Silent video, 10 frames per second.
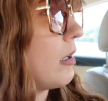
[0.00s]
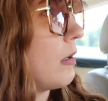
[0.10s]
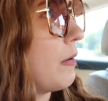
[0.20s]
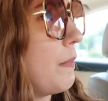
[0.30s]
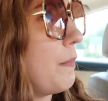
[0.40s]

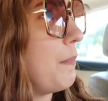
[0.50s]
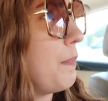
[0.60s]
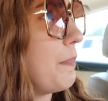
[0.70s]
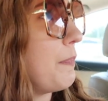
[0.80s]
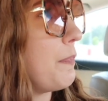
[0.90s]
Yeah,
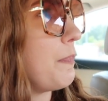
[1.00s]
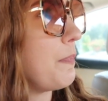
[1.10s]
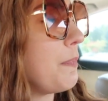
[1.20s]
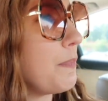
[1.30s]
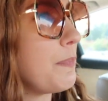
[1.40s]
we'll go through
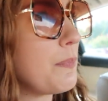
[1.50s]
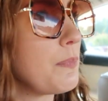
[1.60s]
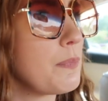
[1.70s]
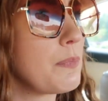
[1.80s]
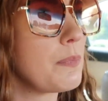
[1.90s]
Sam's Club
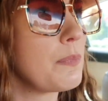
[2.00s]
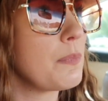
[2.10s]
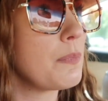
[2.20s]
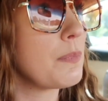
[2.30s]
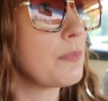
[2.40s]
and get
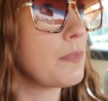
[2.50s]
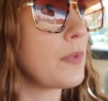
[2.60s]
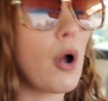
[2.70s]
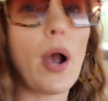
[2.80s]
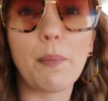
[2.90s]
gas.
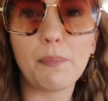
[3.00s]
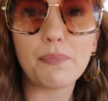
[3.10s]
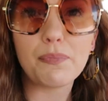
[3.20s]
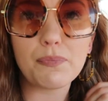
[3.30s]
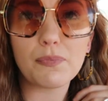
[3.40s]
Okay,
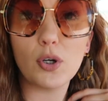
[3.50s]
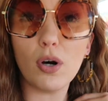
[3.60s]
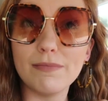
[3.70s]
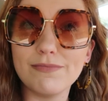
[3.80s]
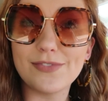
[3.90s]

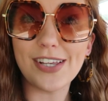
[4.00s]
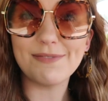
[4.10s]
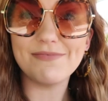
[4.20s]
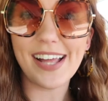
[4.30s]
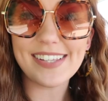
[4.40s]
cool.
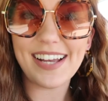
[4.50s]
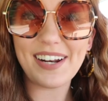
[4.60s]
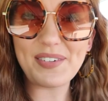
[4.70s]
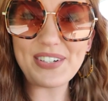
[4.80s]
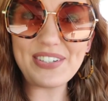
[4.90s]
So that's
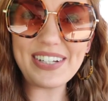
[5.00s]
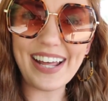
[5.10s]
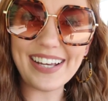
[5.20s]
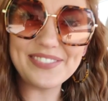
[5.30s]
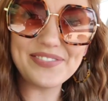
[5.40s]
kind of all we're doing
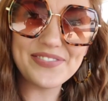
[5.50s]
today.